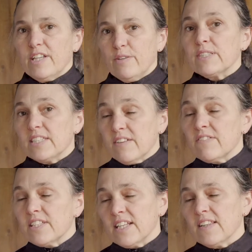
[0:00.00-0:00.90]
he was
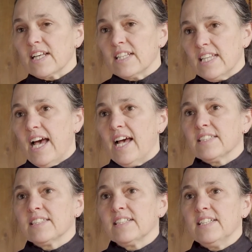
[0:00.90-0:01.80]
gifted in the
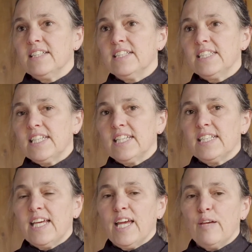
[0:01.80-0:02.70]
class, and he
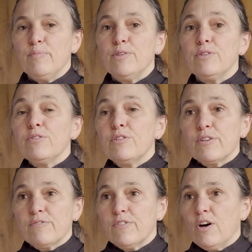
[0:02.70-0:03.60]
did a
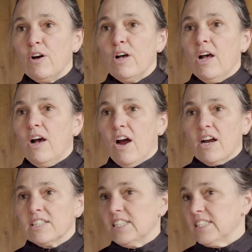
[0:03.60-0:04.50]
beautiful
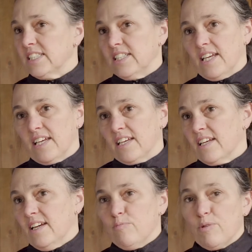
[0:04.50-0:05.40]

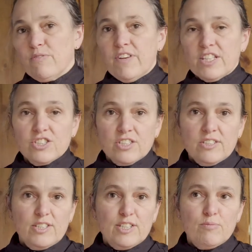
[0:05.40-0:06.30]
artistic,
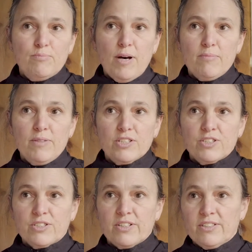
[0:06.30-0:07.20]
professional,
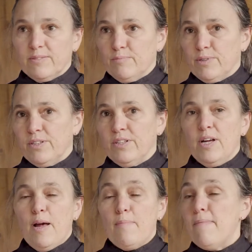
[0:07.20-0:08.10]

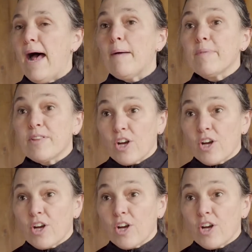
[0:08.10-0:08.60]
publishable map of the